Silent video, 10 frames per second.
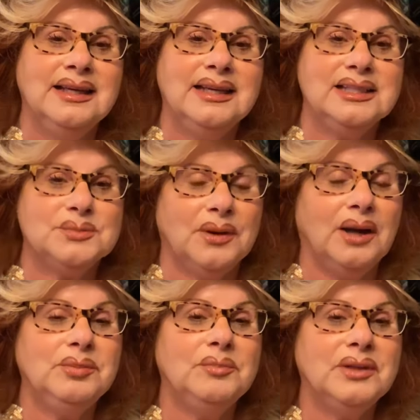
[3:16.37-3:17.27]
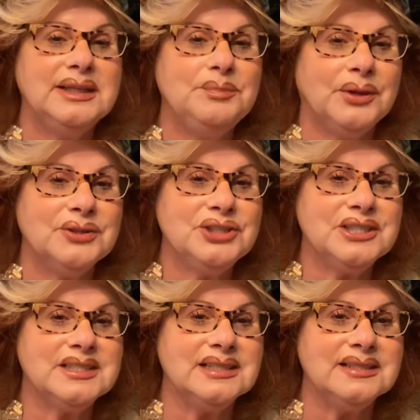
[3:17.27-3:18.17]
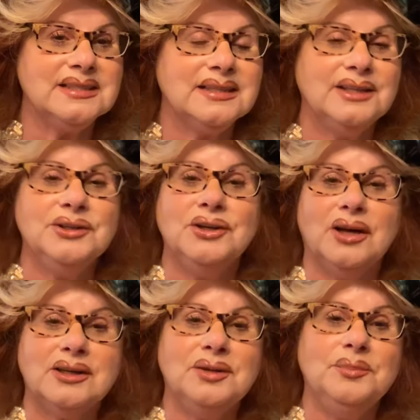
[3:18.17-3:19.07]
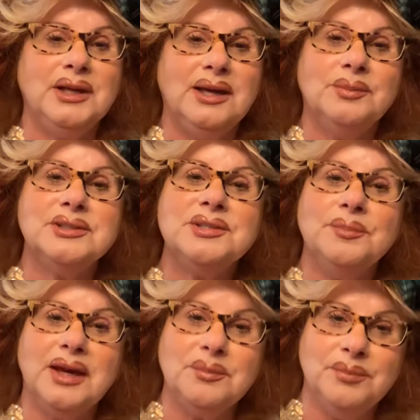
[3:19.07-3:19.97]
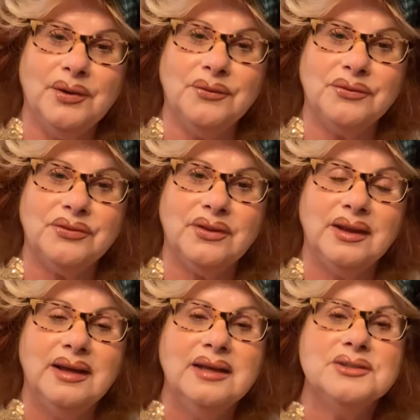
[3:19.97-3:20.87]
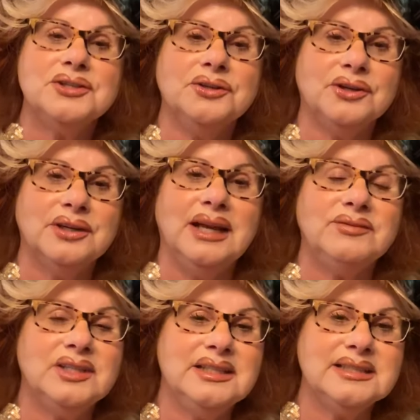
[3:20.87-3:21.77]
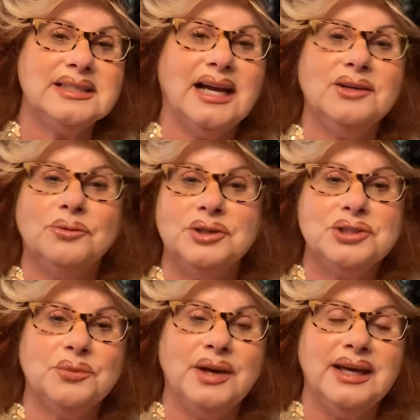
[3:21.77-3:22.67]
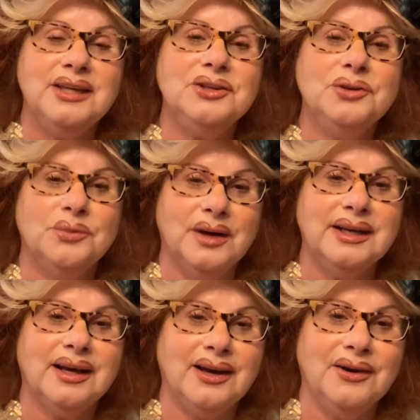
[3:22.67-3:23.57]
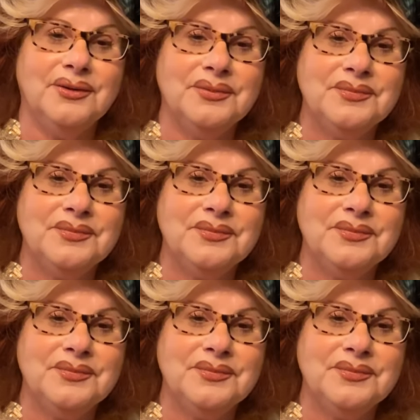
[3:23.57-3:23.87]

It's probably purchases, and you're not going to be able to make both. So you're going to have to decide which way you want to go.